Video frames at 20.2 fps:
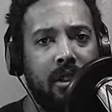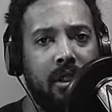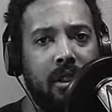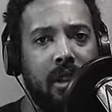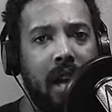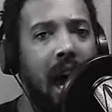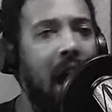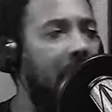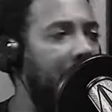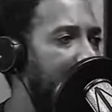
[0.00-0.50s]

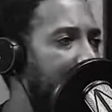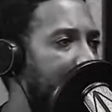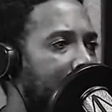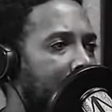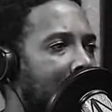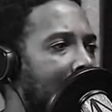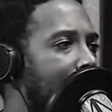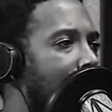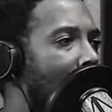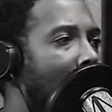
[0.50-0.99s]
Out here.
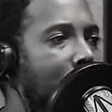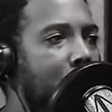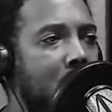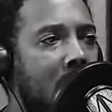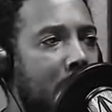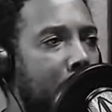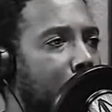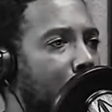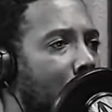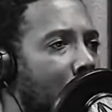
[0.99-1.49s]
That's why when you
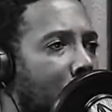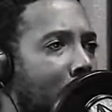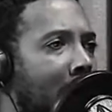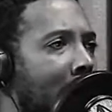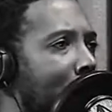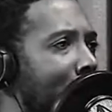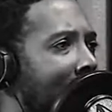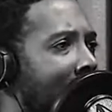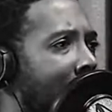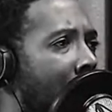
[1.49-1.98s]
get pulled over by
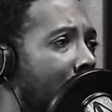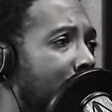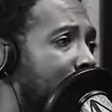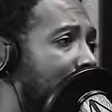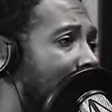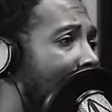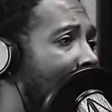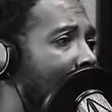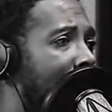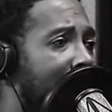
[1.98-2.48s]
a black
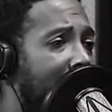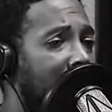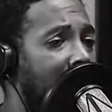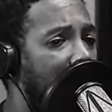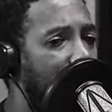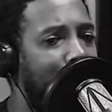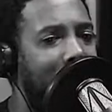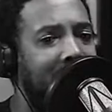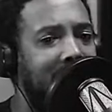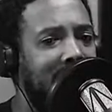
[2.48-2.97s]
officer out here in
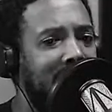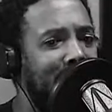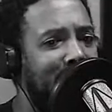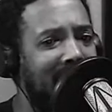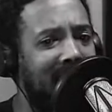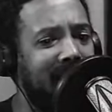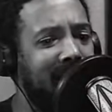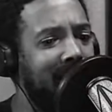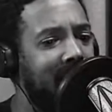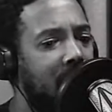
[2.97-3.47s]
Las Vegas,
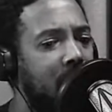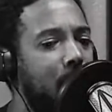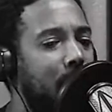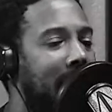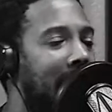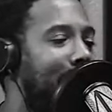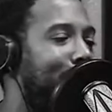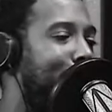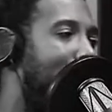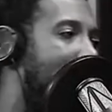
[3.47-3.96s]
Nevada, sometimes you be
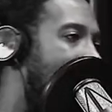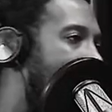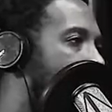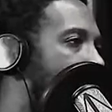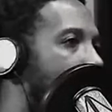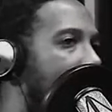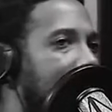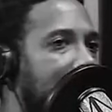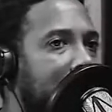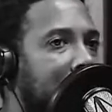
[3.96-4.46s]
like, fuck, I'd
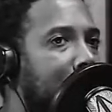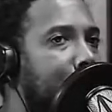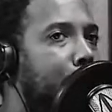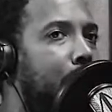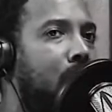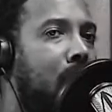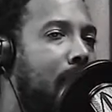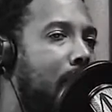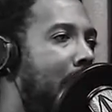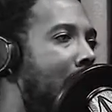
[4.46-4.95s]
rather just get
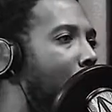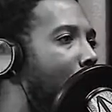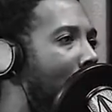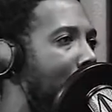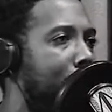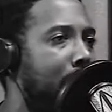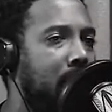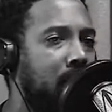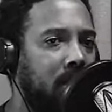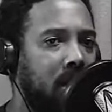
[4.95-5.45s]
pulled over by a
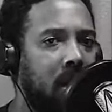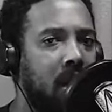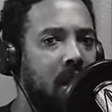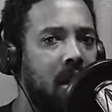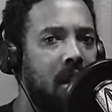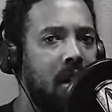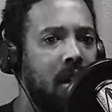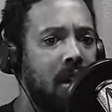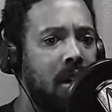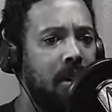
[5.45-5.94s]
white person.
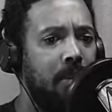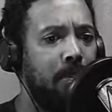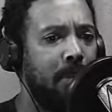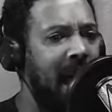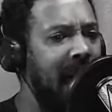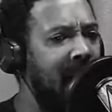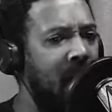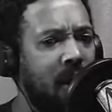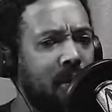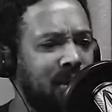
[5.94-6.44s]

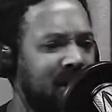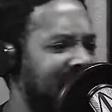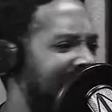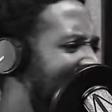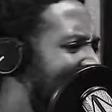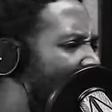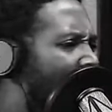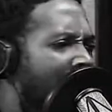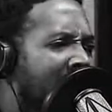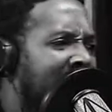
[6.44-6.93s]
Black officer,
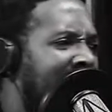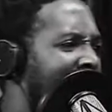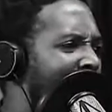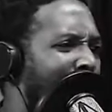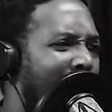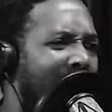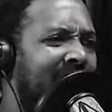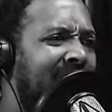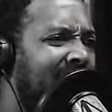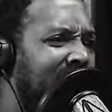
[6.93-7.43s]
they go out of their
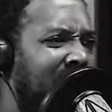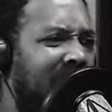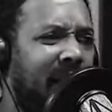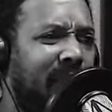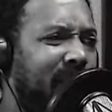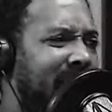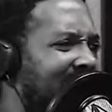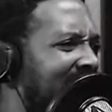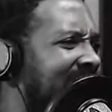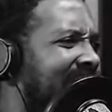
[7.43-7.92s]
way to try to
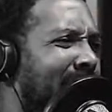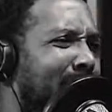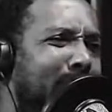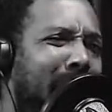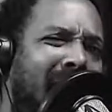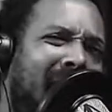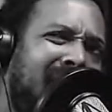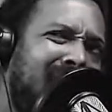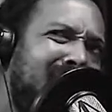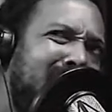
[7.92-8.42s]
flex their
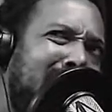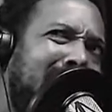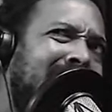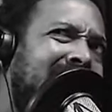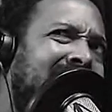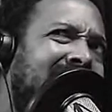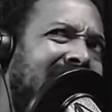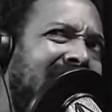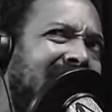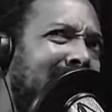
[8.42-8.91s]
power, and you be
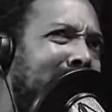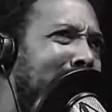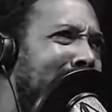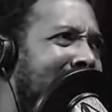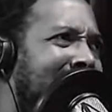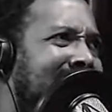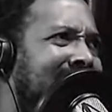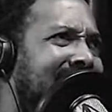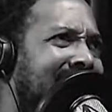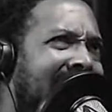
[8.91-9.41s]
looking at them
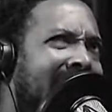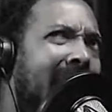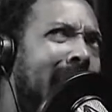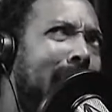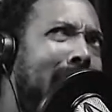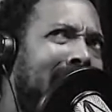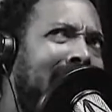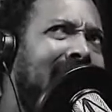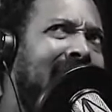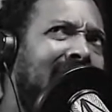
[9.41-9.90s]
like, damn,
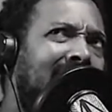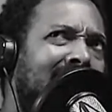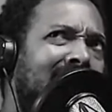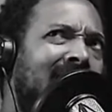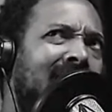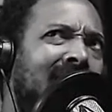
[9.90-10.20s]
my nigga.